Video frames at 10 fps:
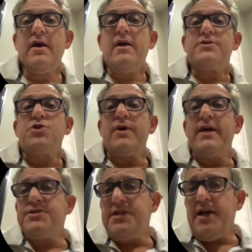So
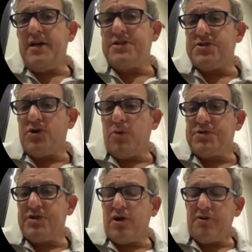is it exosomes
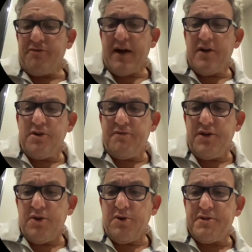that are the fountain of
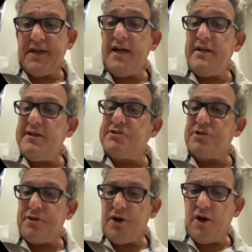youth? That is
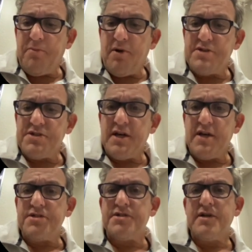the thought
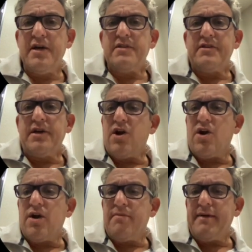process. They
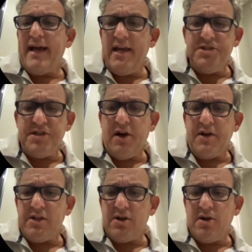are
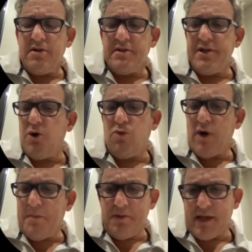acellular. They don't
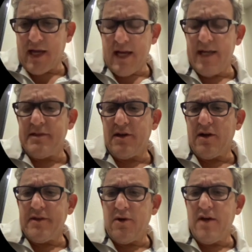replicate. They
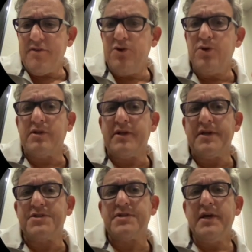don't have a
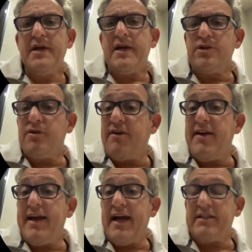nucleus. And they're
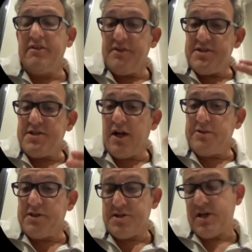very active in
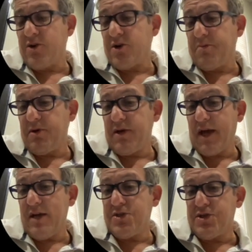cell-to-cell
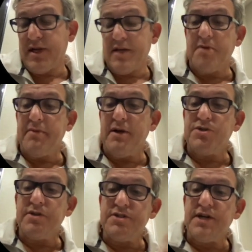communication, as I mentioned.